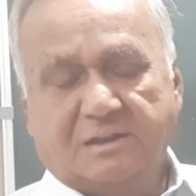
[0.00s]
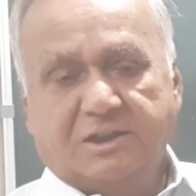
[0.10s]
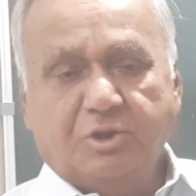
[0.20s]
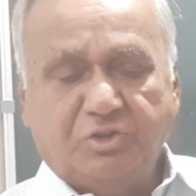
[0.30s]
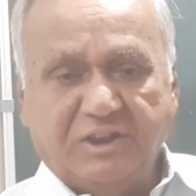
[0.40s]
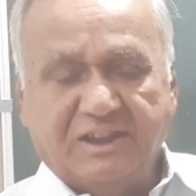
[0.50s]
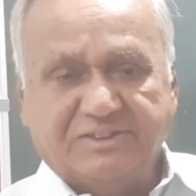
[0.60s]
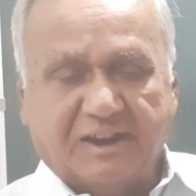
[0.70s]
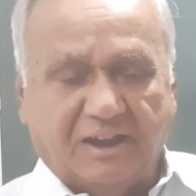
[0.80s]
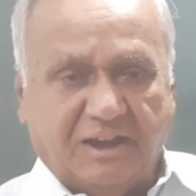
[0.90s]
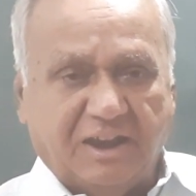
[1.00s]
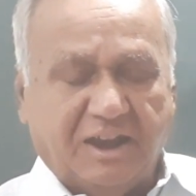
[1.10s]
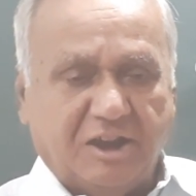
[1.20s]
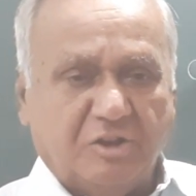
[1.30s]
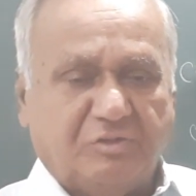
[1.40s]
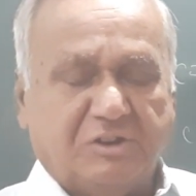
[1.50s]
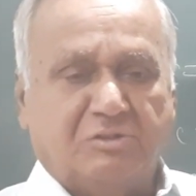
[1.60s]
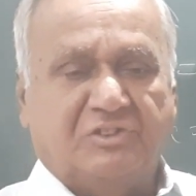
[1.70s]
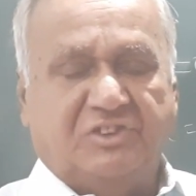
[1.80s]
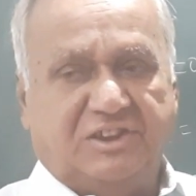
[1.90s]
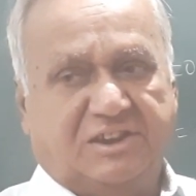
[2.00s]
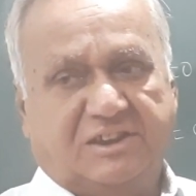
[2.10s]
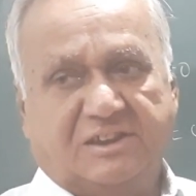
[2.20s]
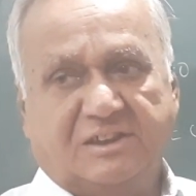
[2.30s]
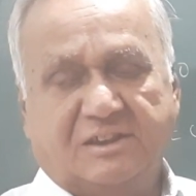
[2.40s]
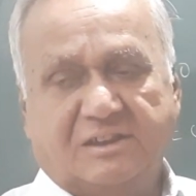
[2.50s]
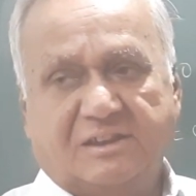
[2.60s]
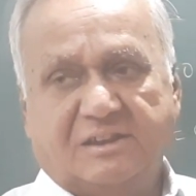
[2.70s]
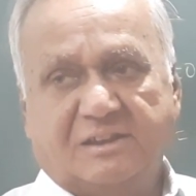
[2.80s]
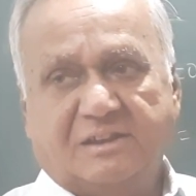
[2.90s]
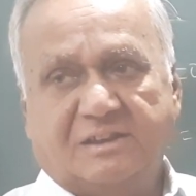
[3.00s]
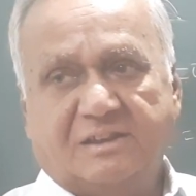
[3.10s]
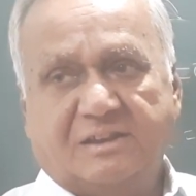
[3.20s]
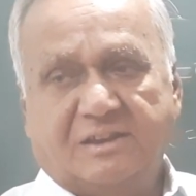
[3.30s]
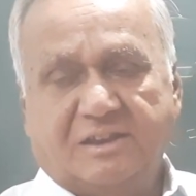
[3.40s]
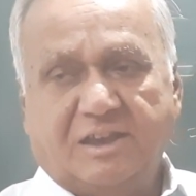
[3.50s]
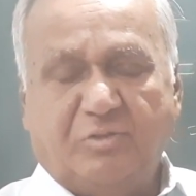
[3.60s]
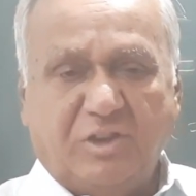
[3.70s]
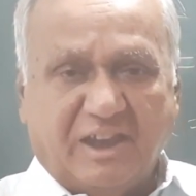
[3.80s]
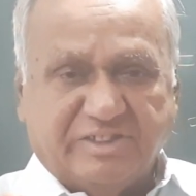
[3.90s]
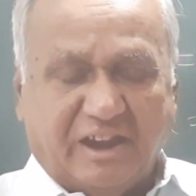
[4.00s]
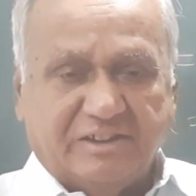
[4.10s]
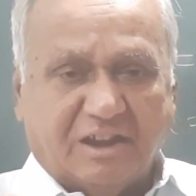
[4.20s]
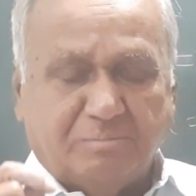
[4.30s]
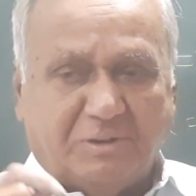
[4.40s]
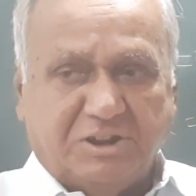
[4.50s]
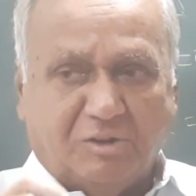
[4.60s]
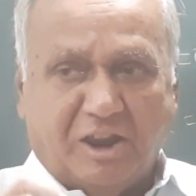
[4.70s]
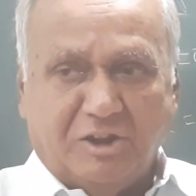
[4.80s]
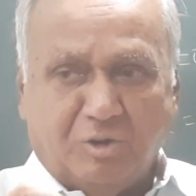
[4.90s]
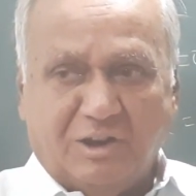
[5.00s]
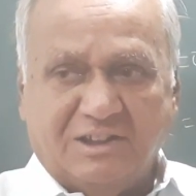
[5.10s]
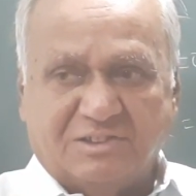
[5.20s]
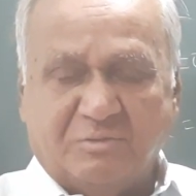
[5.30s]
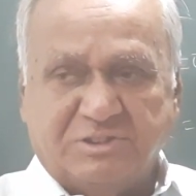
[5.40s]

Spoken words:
Using a secondary radio frequency, if we excite that particular nucleus which